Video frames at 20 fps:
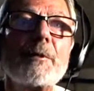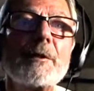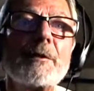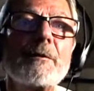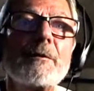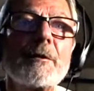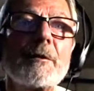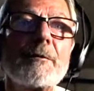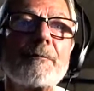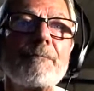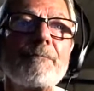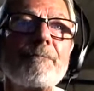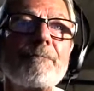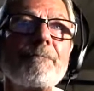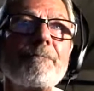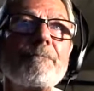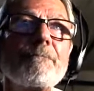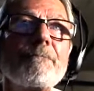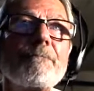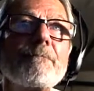But
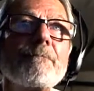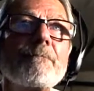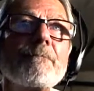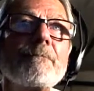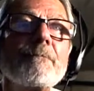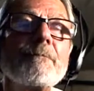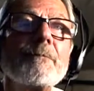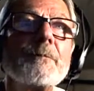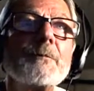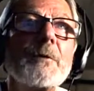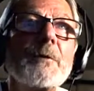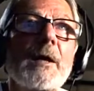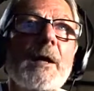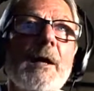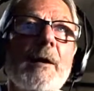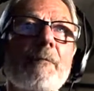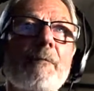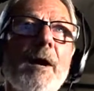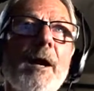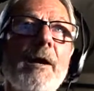
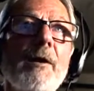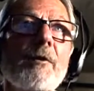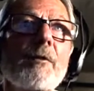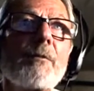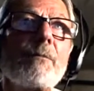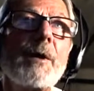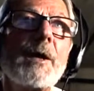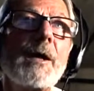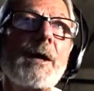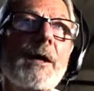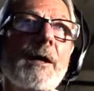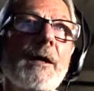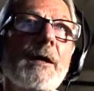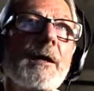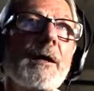and Michael B.,